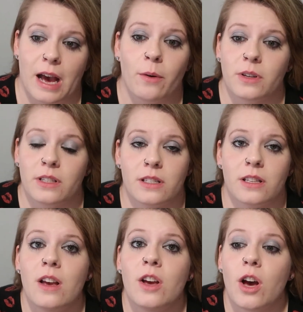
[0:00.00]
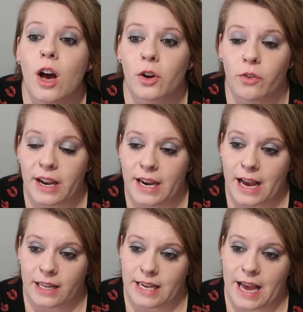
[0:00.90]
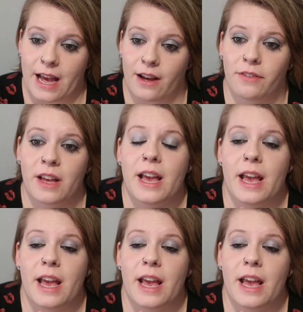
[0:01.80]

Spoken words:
That was a great hack to have.